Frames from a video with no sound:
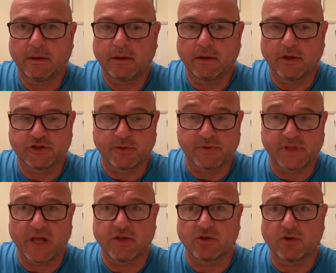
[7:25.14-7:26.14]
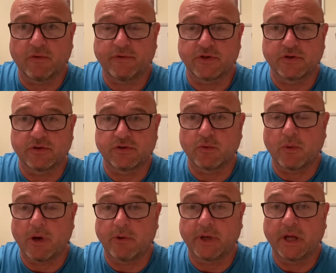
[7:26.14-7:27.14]
a substantial offer to
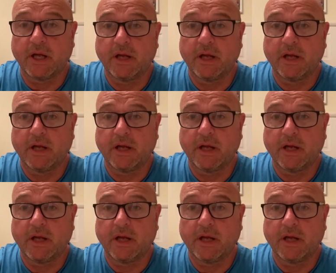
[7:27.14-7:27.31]
Wilder